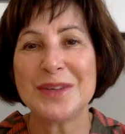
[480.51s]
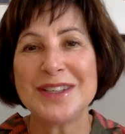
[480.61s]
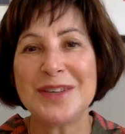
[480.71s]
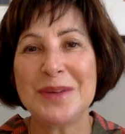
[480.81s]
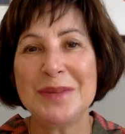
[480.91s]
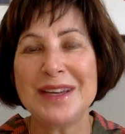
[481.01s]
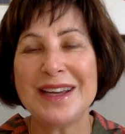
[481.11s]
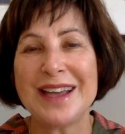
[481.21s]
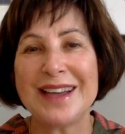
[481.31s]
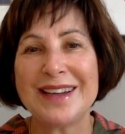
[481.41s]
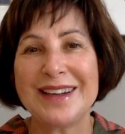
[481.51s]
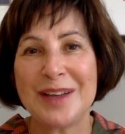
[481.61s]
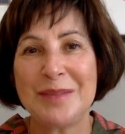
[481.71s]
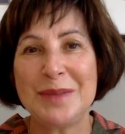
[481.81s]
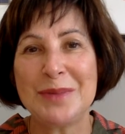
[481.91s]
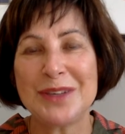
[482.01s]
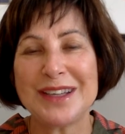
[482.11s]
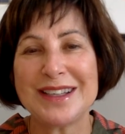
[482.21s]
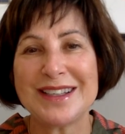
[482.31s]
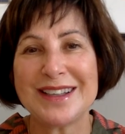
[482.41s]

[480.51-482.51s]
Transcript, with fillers: until we meet again, be brilliant.